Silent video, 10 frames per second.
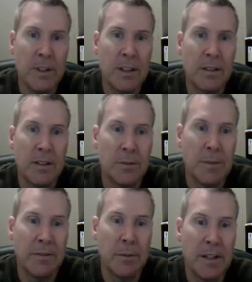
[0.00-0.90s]
here's my
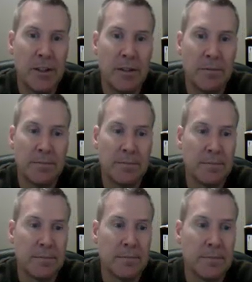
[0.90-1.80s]
information.
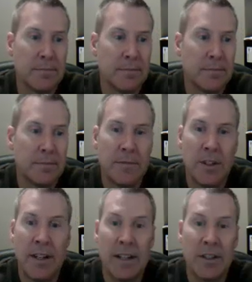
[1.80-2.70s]
You can
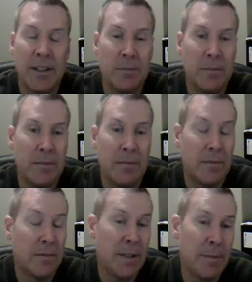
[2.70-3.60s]
actually
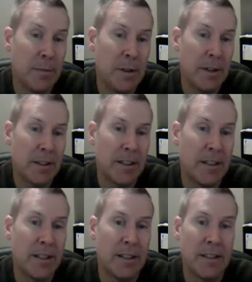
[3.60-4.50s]
email me by clicking
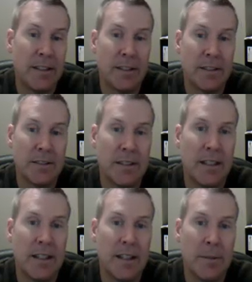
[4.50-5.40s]
on here on any of
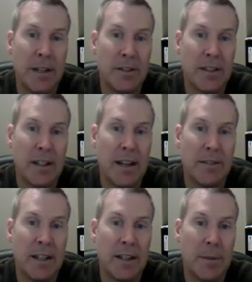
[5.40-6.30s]
the pages that have that at
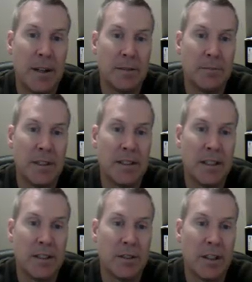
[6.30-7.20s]
the bottom, my signature
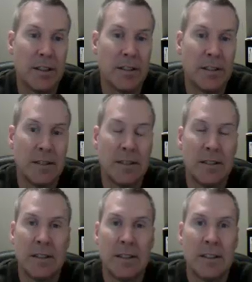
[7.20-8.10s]
line.
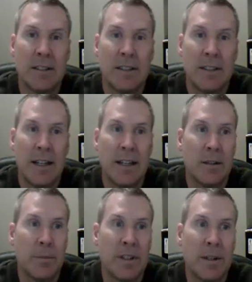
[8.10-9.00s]
And it'll bring
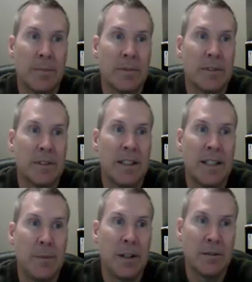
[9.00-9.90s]
up an
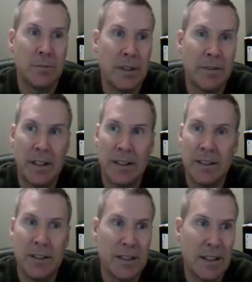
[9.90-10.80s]
email predefined, and you just
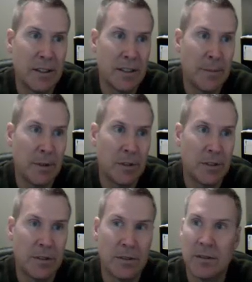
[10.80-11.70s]
have to type in what your
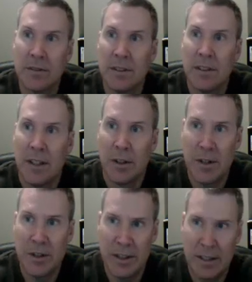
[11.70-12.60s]
question is.